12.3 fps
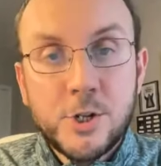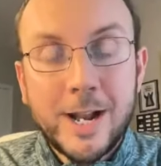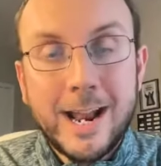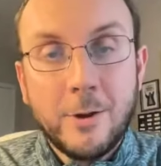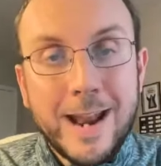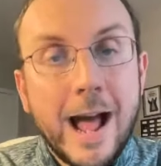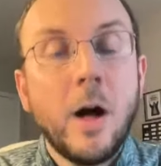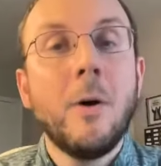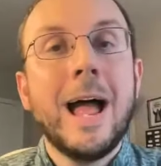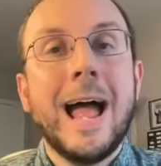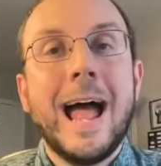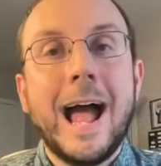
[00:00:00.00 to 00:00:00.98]
Check it out now
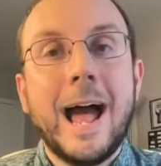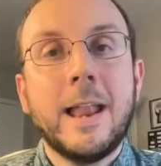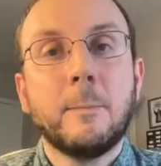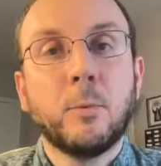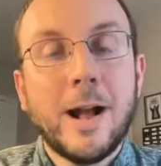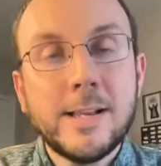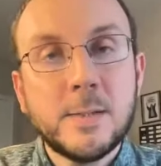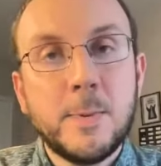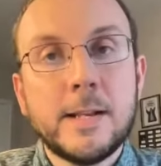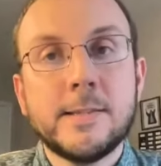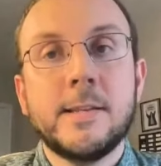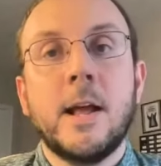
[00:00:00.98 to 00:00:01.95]
at Prize
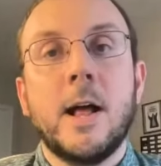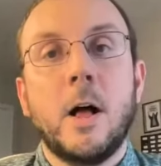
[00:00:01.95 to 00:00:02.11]
Picks.